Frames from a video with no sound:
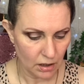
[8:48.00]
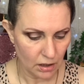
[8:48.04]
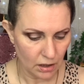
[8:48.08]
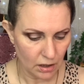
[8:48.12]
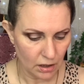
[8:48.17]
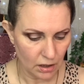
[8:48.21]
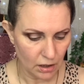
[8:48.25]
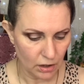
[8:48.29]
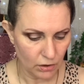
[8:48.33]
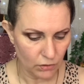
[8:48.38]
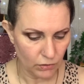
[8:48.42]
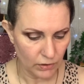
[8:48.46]

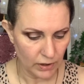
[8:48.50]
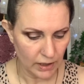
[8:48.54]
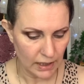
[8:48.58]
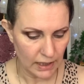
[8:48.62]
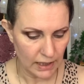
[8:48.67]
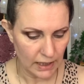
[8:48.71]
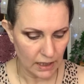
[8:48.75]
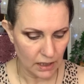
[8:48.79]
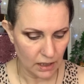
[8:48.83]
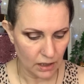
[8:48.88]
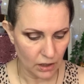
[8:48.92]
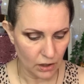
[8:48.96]
a
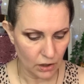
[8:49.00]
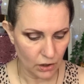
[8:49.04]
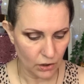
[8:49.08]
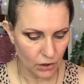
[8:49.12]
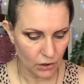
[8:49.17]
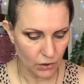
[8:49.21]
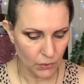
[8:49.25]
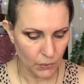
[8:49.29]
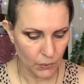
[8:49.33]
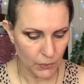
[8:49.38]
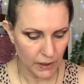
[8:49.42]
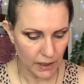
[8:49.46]
really
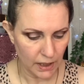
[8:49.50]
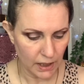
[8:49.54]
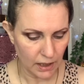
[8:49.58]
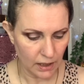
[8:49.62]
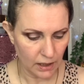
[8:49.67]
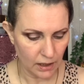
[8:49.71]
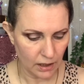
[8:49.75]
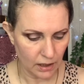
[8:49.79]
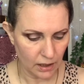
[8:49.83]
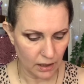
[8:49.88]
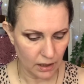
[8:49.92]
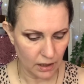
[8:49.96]

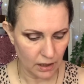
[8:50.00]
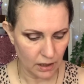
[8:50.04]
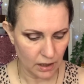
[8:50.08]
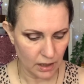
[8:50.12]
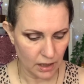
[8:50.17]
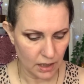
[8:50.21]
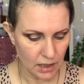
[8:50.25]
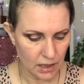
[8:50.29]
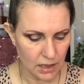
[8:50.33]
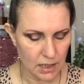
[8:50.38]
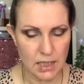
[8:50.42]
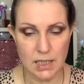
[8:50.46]
quick
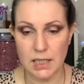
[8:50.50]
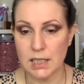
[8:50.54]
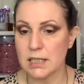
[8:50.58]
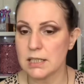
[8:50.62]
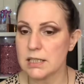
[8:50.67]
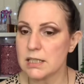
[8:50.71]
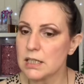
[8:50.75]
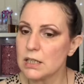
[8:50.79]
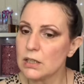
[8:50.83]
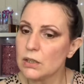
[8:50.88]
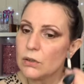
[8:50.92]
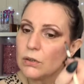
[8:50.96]
and
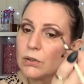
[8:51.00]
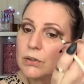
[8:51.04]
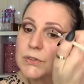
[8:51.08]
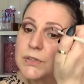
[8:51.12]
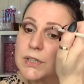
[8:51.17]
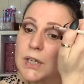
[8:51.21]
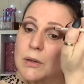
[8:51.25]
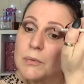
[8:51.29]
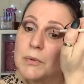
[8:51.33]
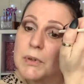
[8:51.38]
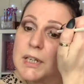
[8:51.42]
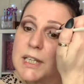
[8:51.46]
easy look, so
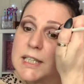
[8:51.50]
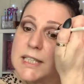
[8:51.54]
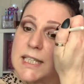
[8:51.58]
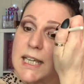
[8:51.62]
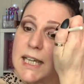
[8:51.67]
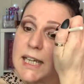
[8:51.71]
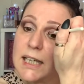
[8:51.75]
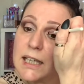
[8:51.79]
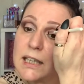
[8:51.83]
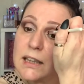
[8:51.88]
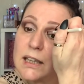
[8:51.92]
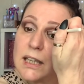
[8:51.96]
I'm going to
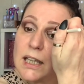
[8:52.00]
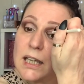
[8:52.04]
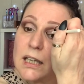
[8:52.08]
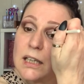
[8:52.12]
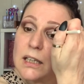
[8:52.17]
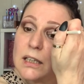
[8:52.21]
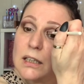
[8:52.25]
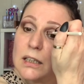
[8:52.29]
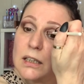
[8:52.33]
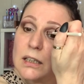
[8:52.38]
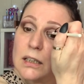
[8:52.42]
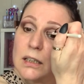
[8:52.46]
take that
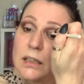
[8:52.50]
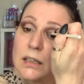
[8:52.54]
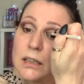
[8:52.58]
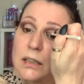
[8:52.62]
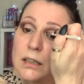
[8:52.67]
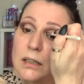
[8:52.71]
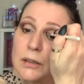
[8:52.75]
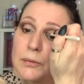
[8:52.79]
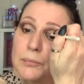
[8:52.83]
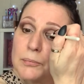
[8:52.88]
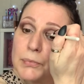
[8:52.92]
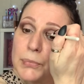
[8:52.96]

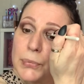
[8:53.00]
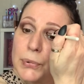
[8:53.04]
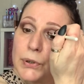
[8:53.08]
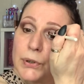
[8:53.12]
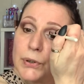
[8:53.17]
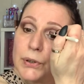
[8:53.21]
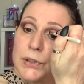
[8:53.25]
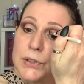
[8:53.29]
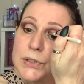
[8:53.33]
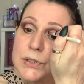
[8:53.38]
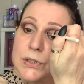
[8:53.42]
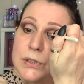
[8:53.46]

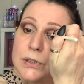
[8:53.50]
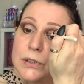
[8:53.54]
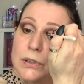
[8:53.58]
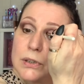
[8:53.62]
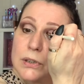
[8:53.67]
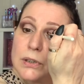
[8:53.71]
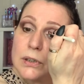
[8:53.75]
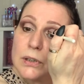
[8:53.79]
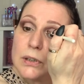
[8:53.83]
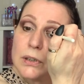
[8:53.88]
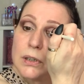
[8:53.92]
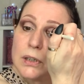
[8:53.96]
bright
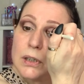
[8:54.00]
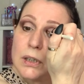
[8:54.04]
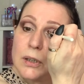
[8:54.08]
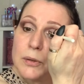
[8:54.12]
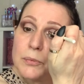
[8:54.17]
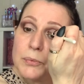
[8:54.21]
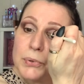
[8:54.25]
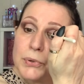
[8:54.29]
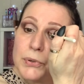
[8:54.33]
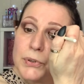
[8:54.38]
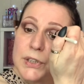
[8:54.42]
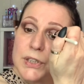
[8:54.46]

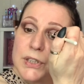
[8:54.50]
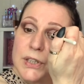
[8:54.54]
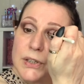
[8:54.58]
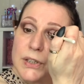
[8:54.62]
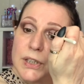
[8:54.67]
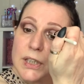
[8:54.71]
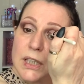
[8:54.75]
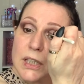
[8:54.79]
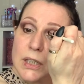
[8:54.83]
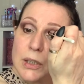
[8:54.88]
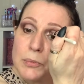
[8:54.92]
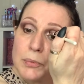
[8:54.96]
and put it on
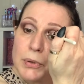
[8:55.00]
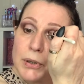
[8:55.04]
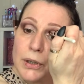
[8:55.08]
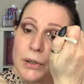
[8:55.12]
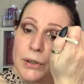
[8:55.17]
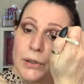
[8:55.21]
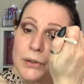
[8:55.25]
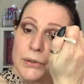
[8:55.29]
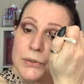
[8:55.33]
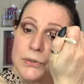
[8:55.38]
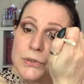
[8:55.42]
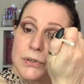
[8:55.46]
the inner
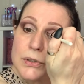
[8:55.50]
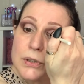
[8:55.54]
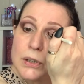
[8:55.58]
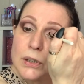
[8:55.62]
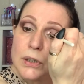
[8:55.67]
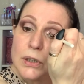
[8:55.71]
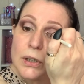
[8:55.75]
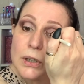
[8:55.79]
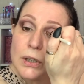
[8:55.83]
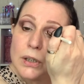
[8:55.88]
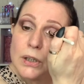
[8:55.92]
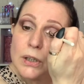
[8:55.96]
part.
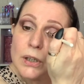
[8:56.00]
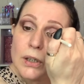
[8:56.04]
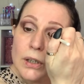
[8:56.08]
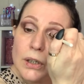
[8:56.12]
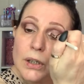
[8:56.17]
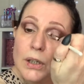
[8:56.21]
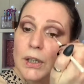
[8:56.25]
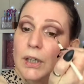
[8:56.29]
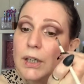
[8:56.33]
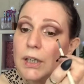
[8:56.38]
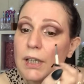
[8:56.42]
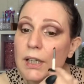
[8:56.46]

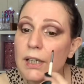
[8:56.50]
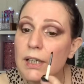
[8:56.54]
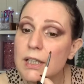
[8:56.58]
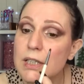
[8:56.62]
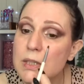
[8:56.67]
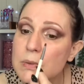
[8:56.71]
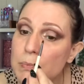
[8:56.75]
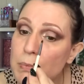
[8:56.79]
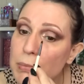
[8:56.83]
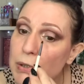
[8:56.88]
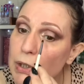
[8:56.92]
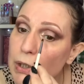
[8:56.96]
It's
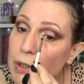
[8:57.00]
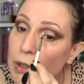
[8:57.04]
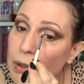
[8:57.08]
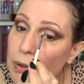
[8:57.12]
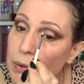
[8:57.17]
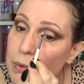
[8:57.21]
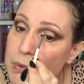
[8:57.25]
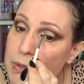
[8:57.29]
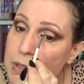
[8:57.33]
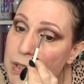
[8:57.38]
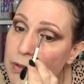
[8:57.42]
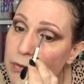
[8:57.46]

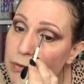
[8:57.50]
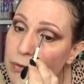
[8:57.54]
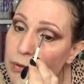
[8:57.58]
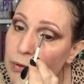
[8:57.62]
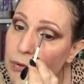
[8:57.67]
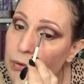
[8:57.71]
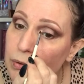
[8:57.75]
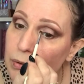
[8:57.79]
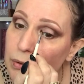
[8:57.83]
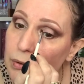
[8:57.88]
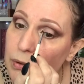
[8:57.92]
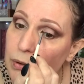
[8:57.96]

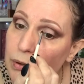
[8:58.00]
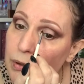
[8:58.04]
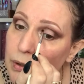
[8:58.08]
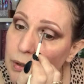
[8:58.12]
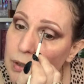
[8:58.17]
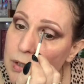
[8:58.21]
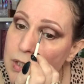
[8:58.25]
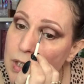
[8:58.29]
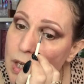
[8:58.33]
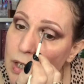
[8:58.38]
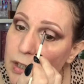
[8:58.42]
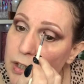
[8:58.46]
beautiful.
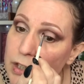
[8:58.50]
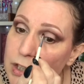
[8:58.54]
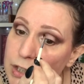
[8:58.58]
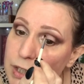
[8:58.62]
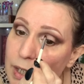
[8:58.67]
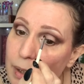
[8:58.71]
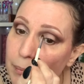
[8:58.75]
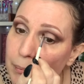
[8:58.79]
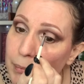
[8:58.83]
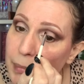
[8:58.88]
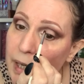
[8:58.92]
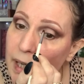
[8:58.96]
It's like a
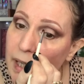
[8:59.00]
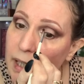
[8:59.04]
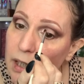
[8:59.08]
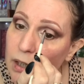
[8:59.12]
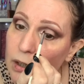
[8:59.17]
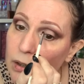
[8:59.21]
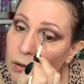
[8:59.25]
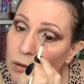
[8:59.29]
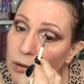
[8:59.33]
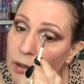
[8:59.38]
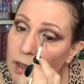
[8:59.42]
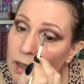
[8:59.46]
champagne
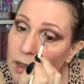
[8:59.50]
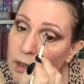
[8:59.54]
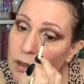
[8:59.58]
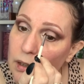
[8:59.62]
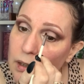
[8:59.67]
colour.